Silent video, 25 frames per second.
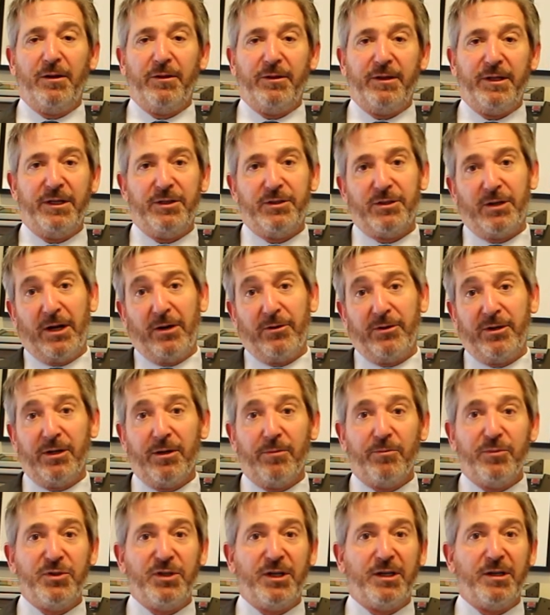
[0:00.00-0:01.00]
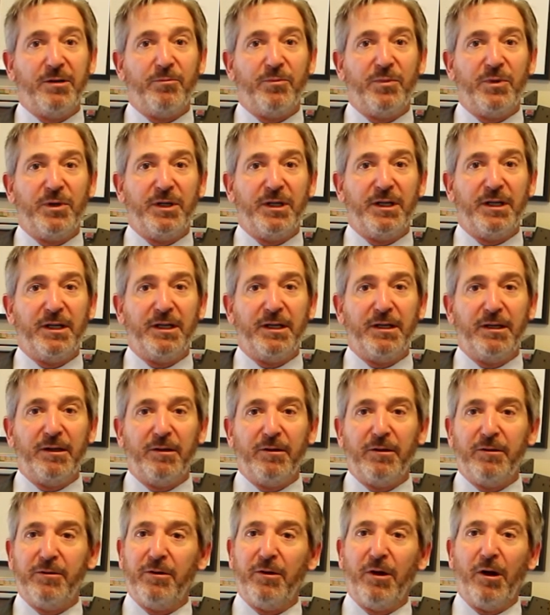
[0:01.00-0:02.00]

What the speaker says: These outcomes can be